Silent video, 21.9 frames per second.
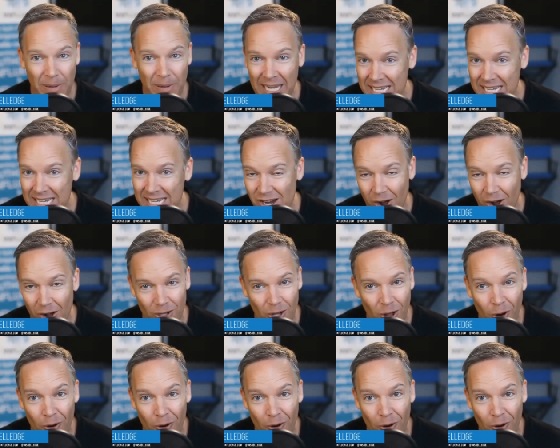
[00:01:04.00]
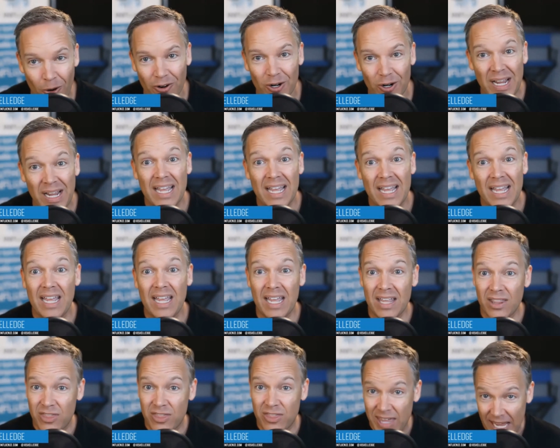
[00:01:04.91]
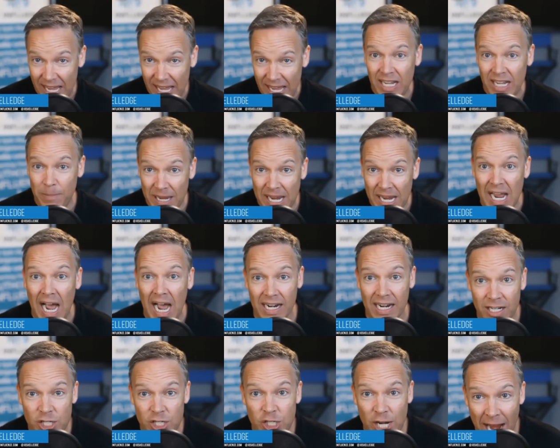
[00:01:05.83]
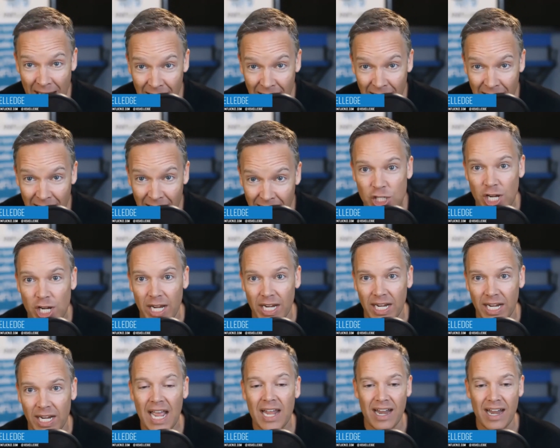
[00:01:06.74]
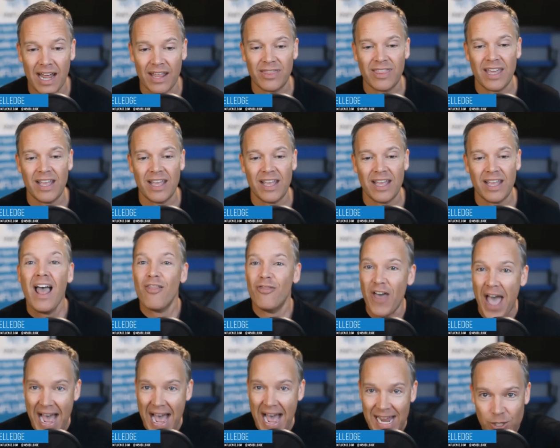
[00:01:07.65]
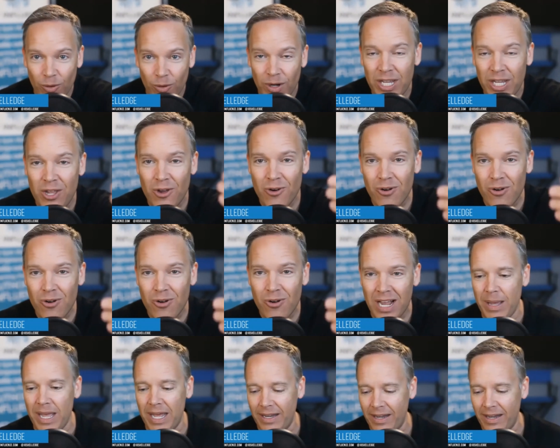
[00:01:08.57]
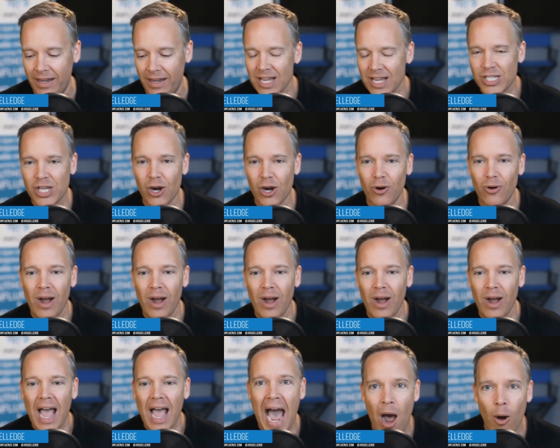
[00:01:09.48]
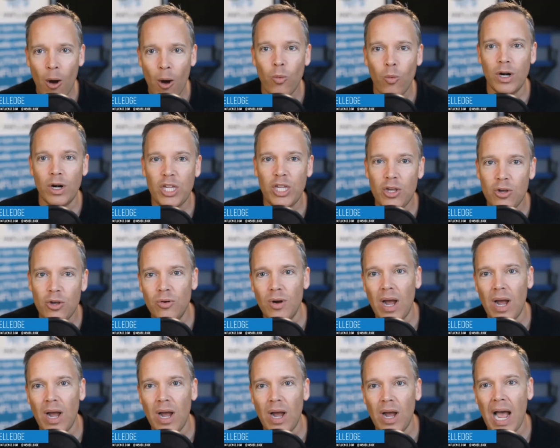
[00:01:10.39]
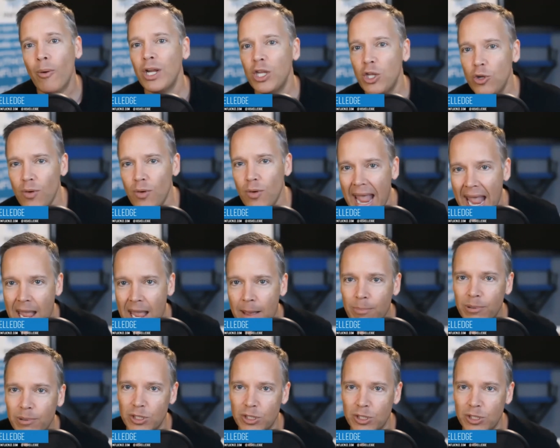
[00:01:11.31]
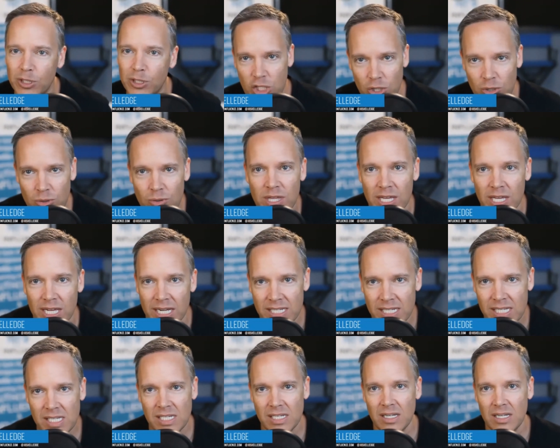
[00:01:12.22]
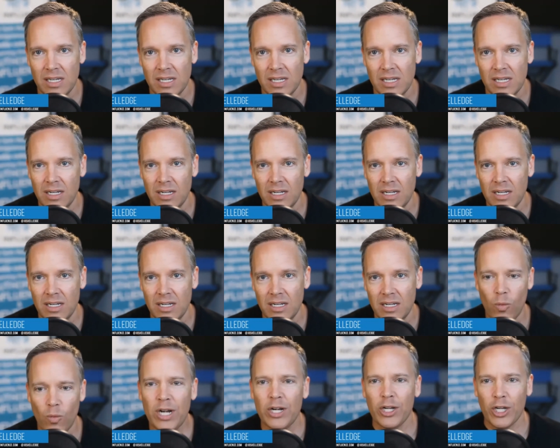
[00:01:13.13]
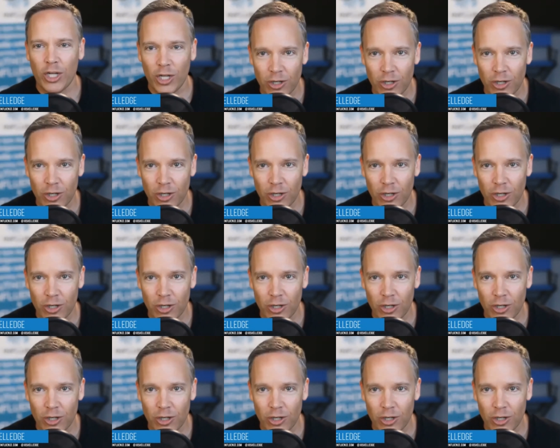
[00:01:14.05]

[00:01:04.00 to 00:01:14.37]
kids all over, they can be kind of challenging. And I think that's where you come in. So how are you able to do this? What are your